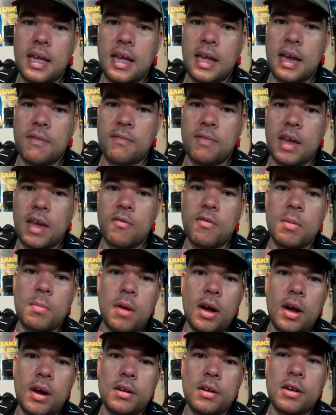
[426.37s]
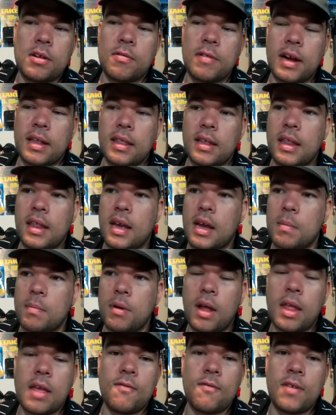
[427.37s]
if they remodeled correctly, they could
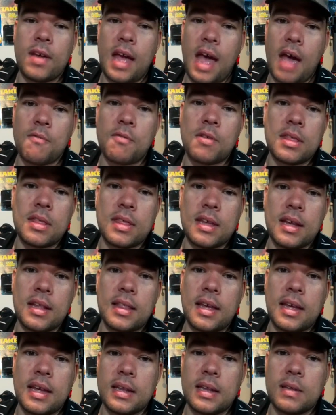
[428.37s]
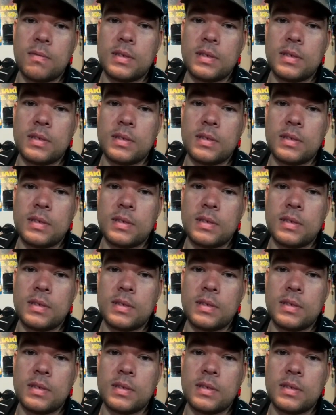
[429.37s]
probably fit everything that